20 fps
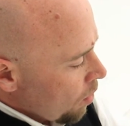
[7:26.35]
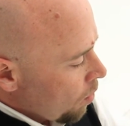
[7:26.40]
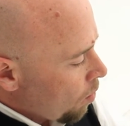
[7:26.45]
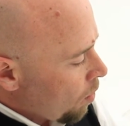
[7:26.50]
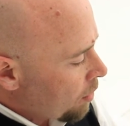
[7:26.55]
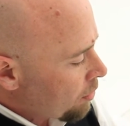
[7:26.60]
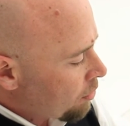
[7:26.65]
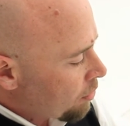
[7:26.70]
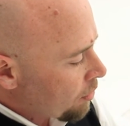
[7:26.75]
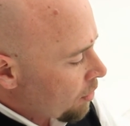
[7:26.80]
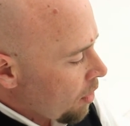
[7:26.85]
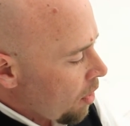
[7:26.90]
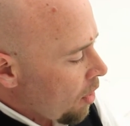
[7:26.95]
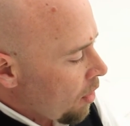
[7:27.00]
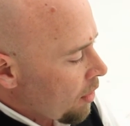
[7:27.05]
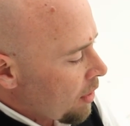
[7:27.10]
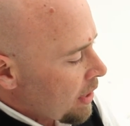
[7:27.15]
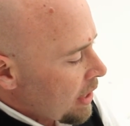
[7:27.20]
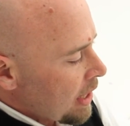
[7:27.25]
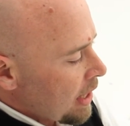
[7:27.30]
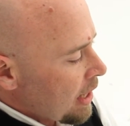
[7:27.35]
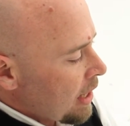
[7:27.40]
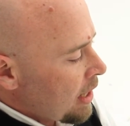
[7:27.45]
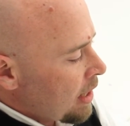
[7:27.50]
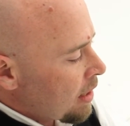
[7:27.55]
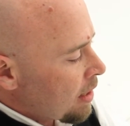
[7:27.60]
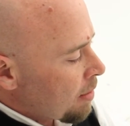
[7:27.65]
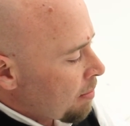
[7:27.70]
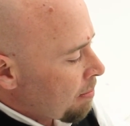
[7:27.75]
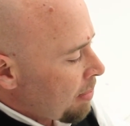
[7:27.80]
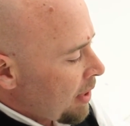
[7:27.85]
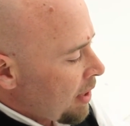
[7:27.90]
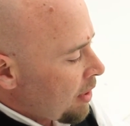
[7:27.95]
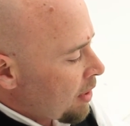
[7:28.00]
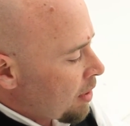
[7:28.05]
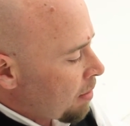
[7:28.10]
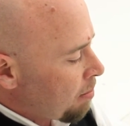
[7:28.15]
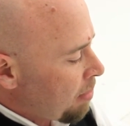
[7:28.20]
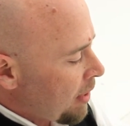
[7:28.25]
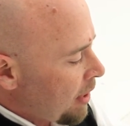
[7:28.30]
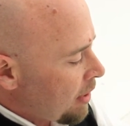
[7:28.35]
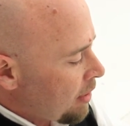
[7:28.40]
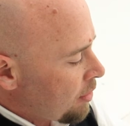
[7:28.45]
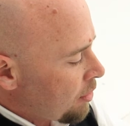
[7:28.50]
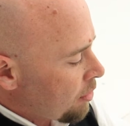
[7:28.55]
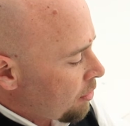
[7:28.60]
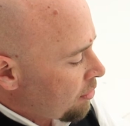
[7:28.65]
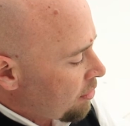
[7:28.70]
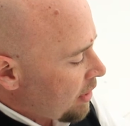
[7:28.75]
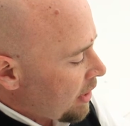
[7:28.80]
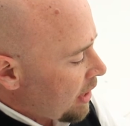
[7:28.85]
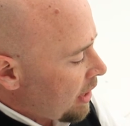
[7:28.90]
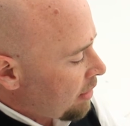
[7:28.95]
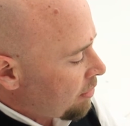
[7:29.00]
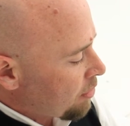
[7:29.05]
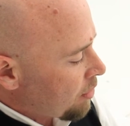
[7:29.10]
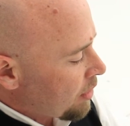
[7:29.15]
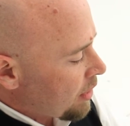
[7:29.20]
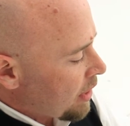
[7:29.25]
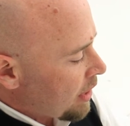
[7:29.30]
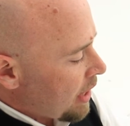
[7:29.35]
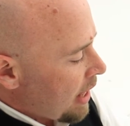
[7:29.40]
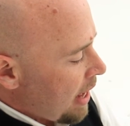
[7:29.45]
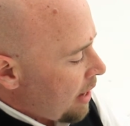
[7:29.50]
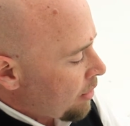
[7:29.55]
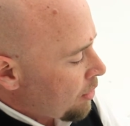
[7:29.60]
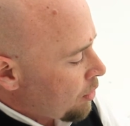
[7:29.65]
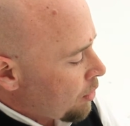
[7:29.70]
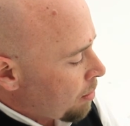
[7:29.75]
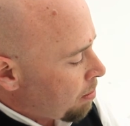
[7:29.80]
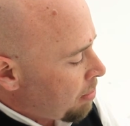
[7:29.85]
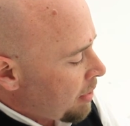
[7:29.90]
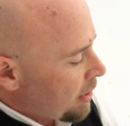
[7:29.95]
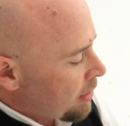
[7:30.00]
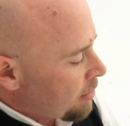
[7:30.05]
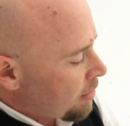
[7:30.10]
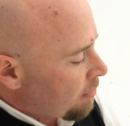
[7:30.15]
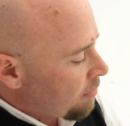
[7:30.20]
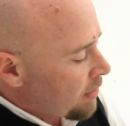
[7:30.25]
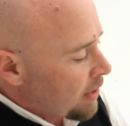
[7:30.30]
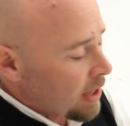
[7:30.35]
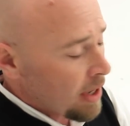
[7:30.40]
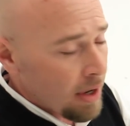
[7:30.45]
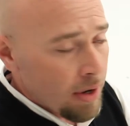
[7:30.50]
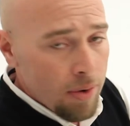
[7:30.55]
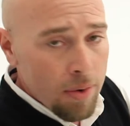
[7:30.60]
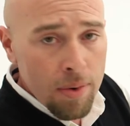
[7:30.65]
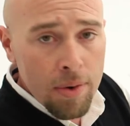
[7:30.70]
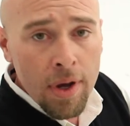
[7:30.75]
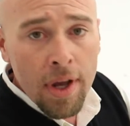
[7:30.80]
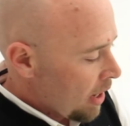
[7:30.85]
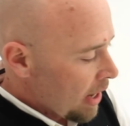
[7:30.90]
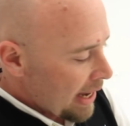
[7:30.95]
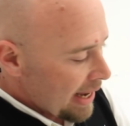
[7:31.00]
Once you're already in compare competitors, it's going to allow you to pick the vehicle.